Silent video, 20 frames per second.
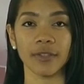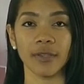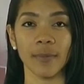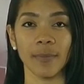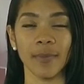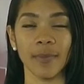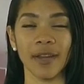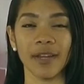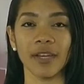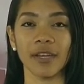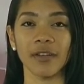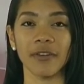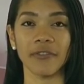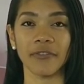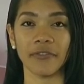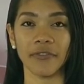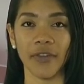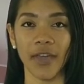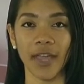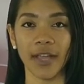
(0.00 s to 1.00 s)
but it
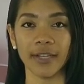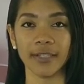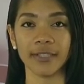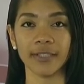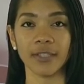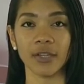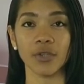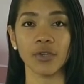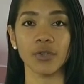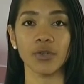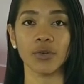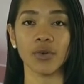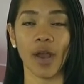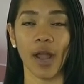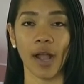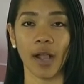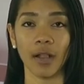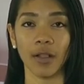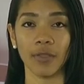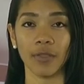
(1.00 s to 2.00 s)
affects your
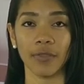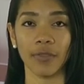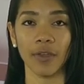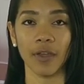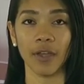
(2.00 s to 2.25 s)
health.